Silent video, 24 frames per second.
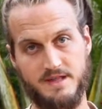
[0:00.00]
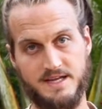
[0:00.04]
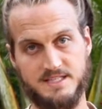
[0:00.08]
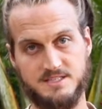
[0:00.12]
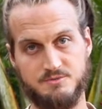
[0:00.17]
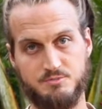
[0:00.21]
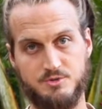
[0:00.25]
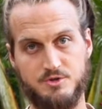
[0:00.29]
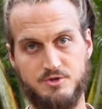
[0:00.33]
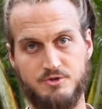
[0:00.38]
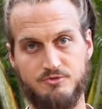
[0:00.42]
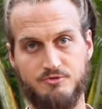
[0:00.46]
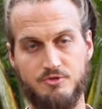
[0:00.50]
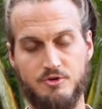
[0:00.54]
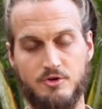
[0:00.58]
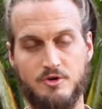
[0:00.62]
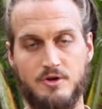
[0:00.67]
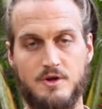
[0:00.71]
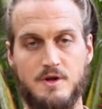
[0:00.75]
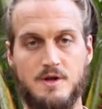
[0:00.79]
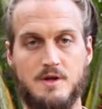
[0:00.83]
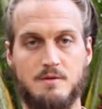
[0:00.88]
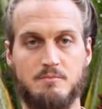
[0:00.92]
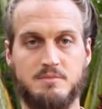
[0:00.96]
that's beautiful.
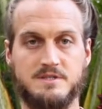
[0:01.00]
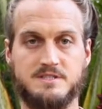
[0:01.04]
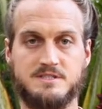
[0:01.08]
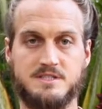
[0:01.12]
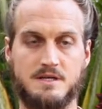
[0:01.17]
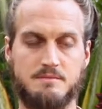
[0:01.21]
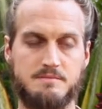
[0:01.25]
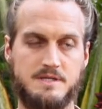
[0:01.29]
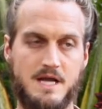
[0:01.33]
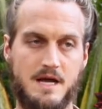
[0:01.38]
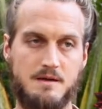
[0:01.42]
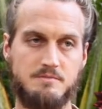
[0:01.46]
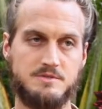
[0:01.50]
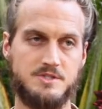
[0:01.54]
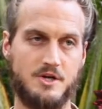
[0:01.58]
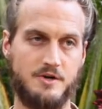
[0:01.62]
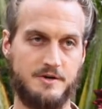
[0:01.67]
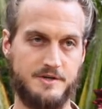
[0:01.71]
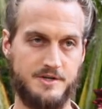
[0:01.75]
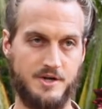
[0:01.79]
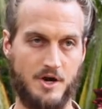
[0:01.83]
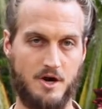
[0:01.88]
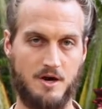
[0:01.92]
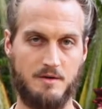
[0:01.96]
But sometimes
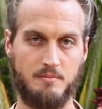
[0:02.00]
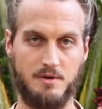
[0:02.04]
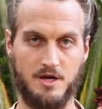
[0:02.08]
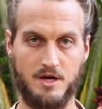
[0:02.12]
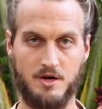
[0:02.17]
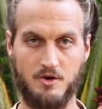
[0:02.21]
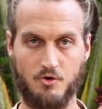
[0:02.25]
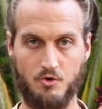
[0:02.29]
our dharma